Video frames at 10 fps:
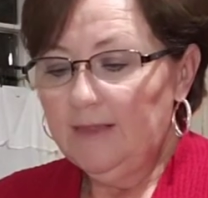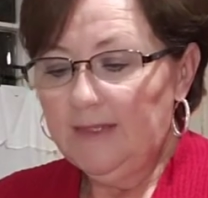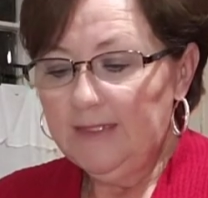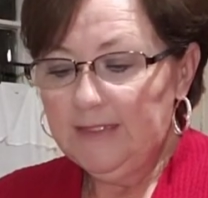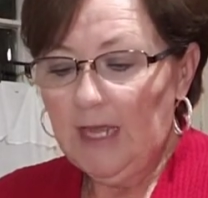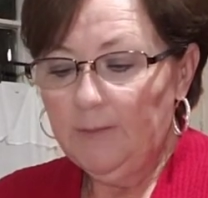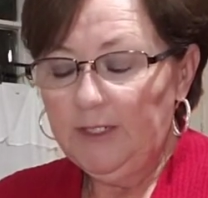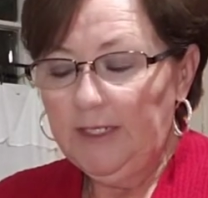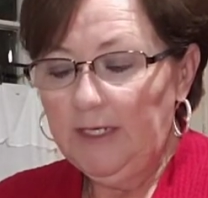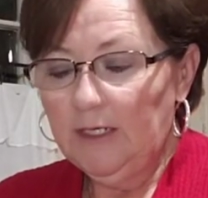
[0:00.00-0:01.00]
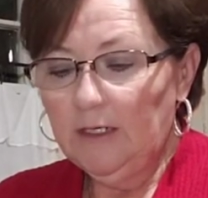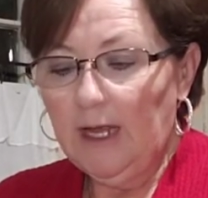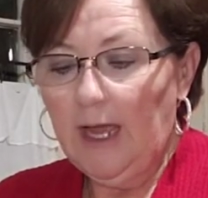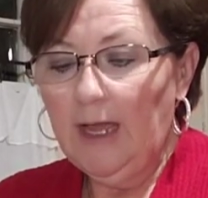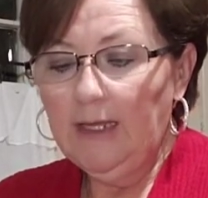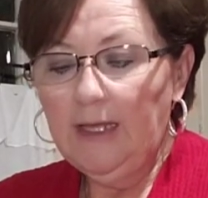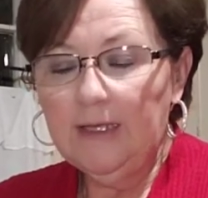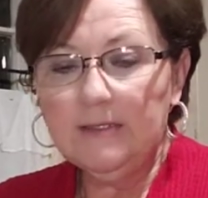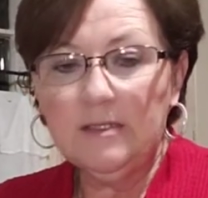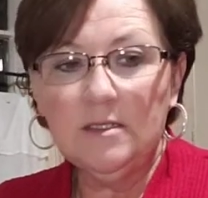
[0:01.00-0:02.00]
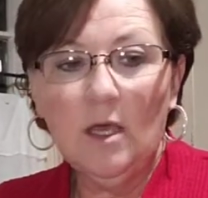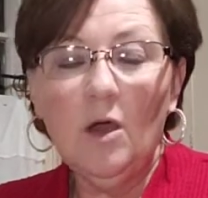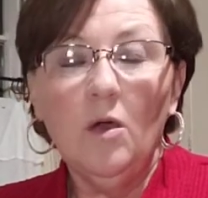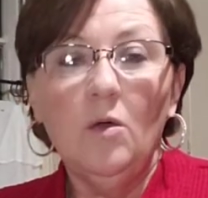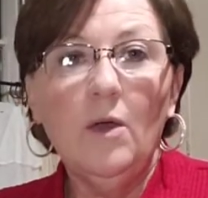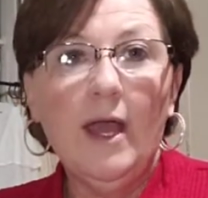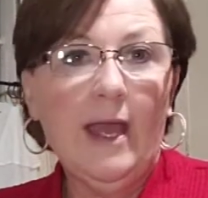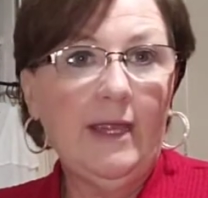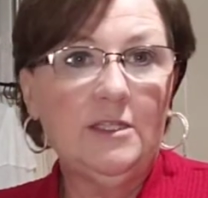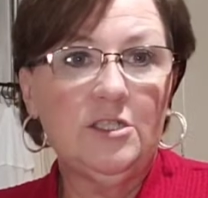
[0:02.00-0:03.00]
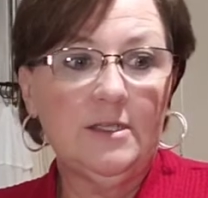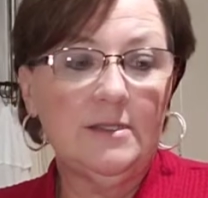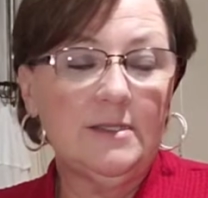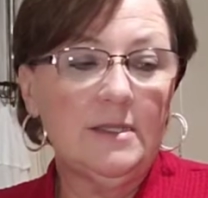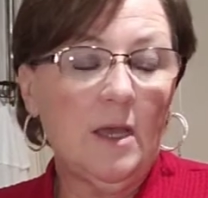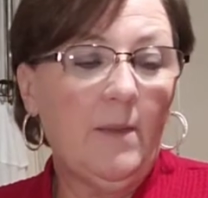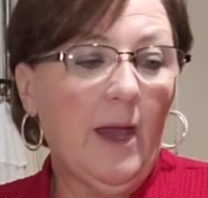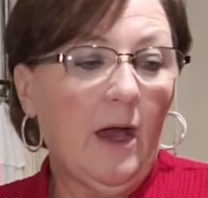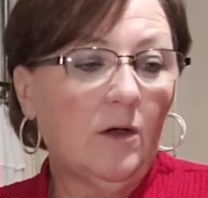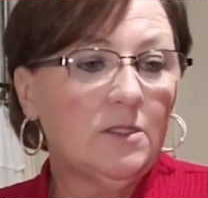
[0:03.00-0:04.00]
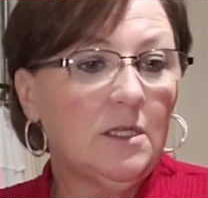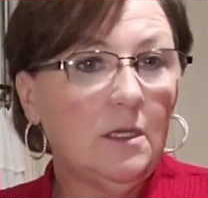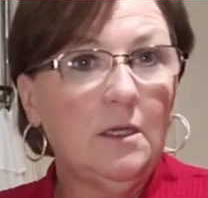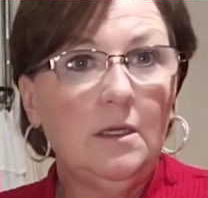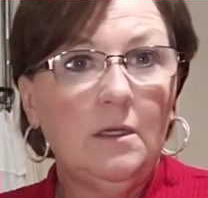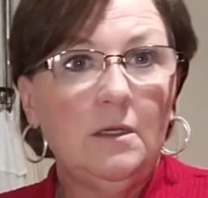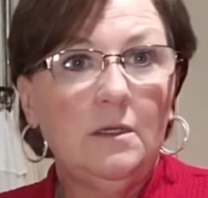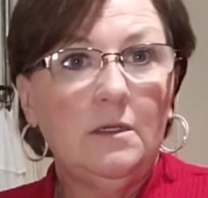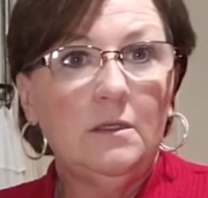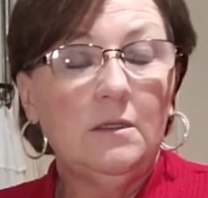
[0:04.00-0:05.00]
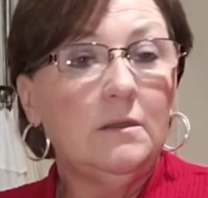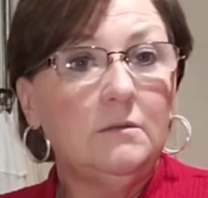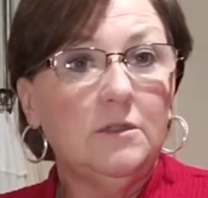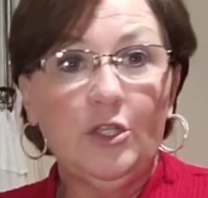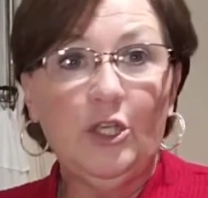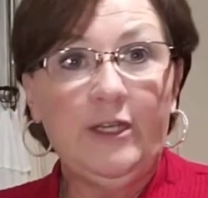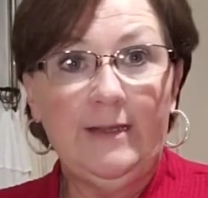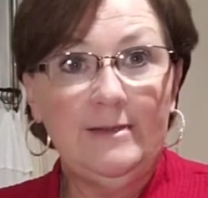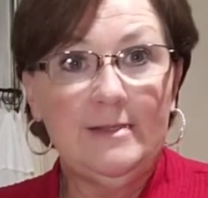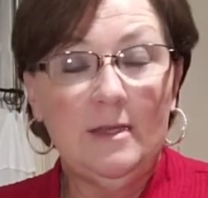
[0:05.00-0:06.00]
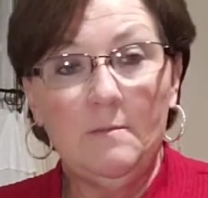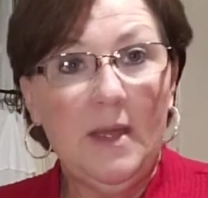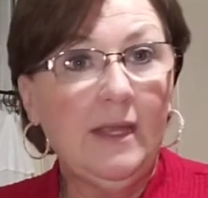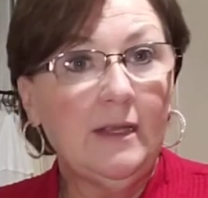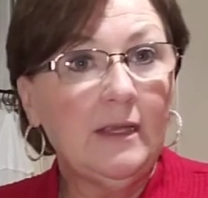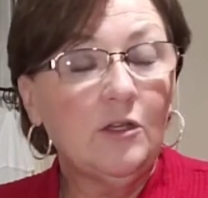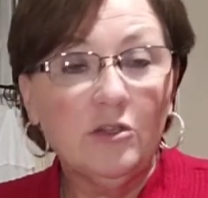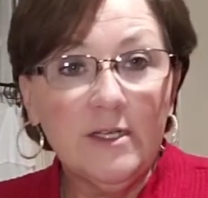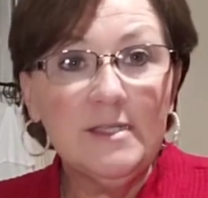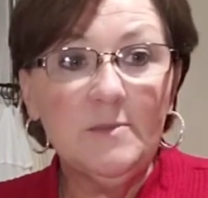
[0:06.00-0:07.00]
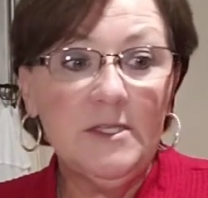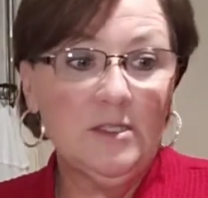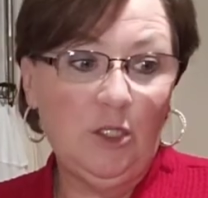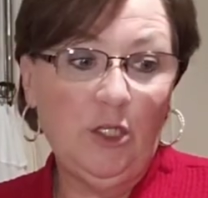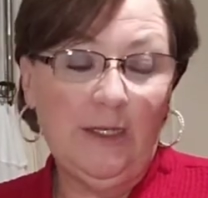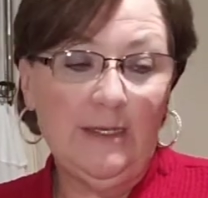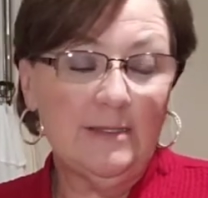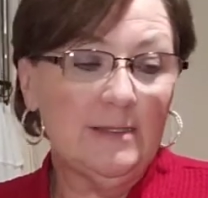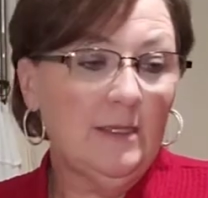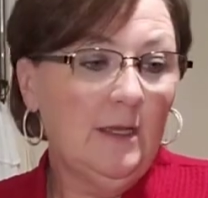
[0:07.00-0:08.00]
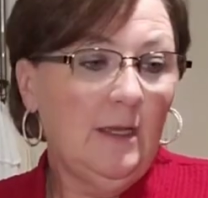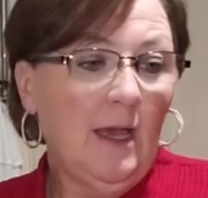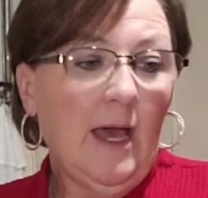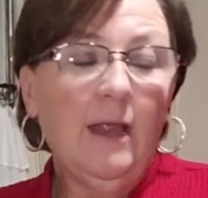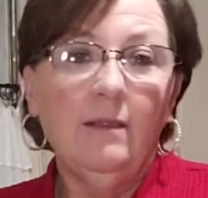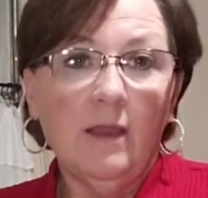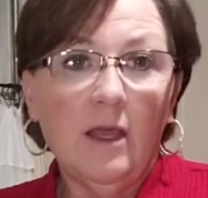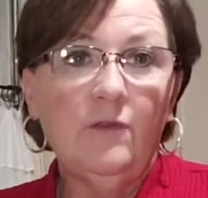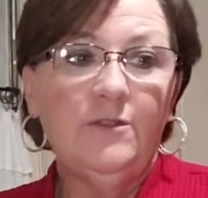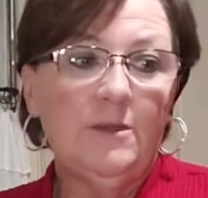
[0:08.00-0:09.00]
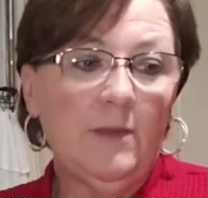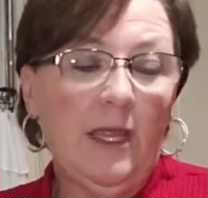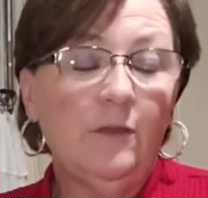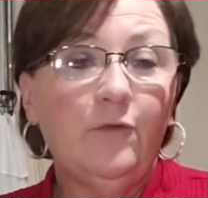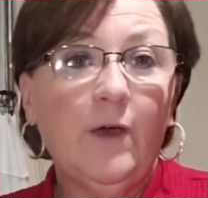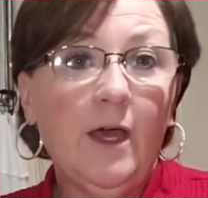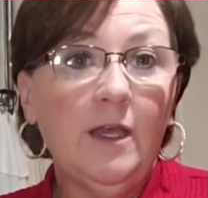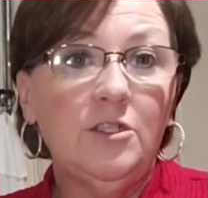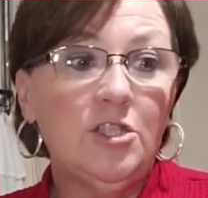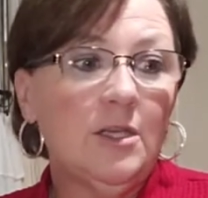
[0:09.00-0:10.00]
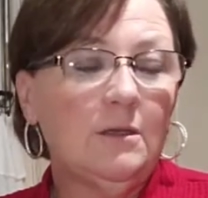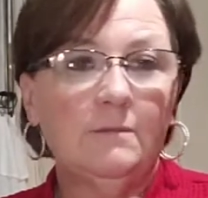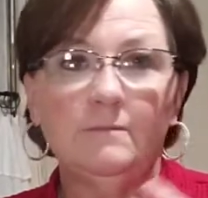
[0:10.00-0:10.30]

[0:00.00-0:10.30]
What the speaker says: This time of year, I get so anxious about goodies, making Christmas goodies. I love to make fudge.